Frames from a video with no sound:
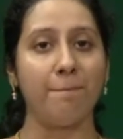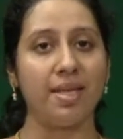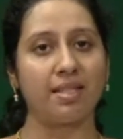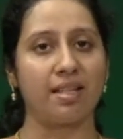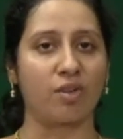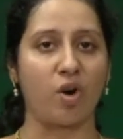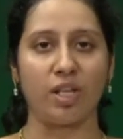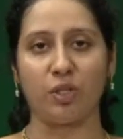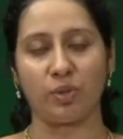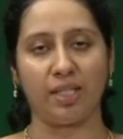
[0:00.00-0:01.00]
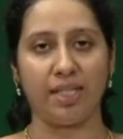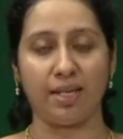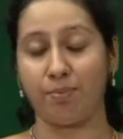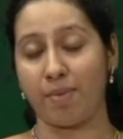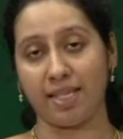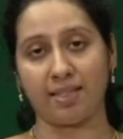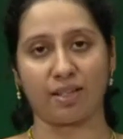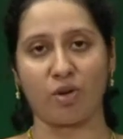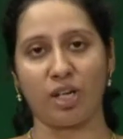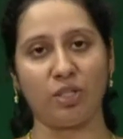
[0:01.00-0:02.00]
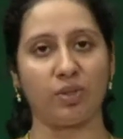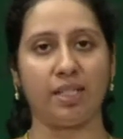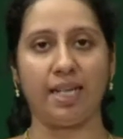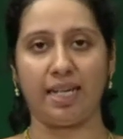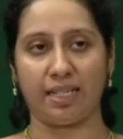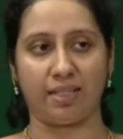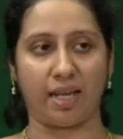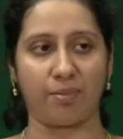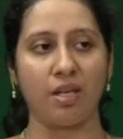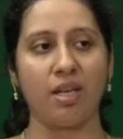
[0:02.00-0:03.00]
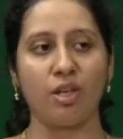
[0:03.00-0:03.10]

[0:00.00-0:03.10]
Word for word: bits according to the bytes according to the data type.